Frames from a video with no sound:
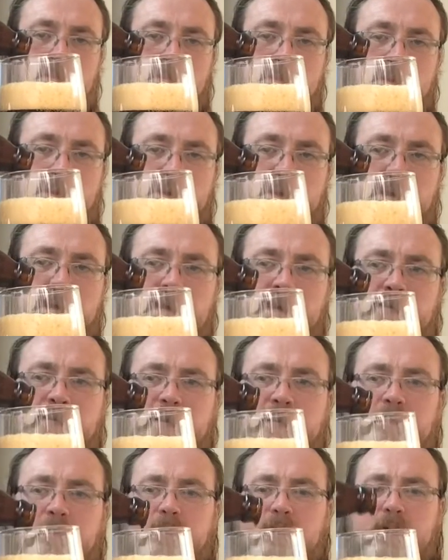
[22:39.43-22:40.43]
You can hear
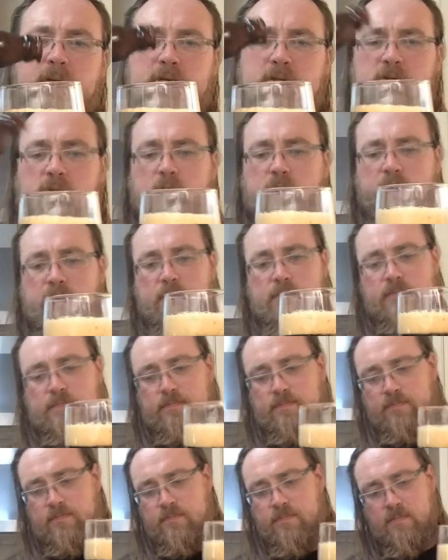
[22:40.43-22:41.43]
it, it's quite
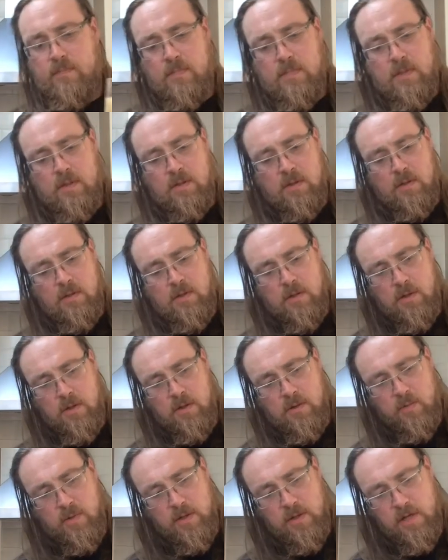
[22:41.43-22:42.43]

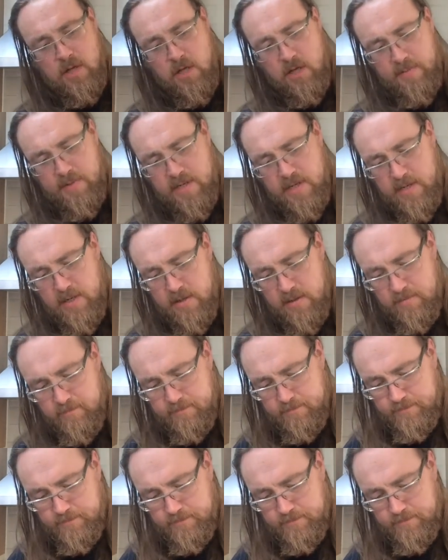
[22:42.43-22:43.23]
well carbonated.